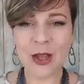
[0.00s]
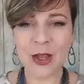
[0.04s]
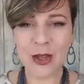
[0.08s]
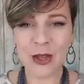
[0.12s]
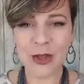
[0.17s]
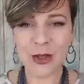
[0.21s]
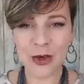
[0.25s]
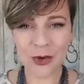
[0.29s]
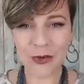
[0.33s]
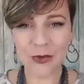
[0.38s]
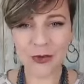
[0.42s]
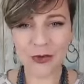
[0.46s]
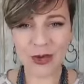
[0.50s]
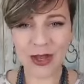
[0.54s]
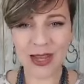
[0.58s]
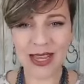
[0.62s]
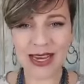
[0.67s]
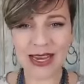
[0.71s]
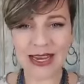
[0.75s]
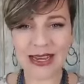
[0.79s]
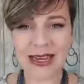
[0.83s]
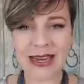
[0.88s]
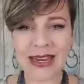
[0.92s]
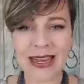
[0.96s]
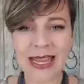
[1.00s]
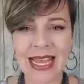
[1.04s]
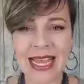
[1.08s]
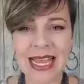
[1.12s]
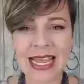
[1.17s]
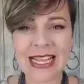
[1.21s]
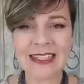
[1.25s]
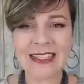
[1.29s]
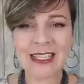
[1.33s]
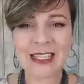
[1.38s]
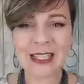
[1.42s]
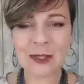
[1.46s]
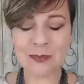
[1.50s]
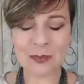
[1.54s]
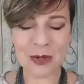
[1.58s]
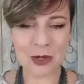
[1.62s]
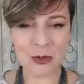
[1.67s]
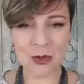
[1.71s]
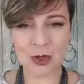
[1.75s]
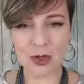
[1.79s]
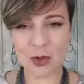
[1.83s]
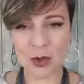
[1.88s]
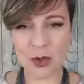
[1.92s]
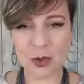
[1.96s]
Your fight is a
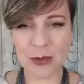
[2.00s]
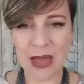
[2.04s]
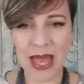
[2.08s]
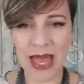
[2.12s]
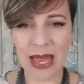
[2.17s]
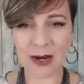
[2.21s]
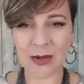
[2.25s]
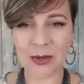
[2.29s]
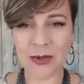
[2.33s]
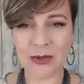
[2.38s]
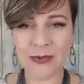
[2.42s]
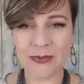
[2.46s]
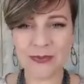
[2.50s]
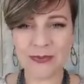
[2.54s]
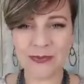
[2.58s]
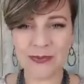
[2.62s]
spiritual battle.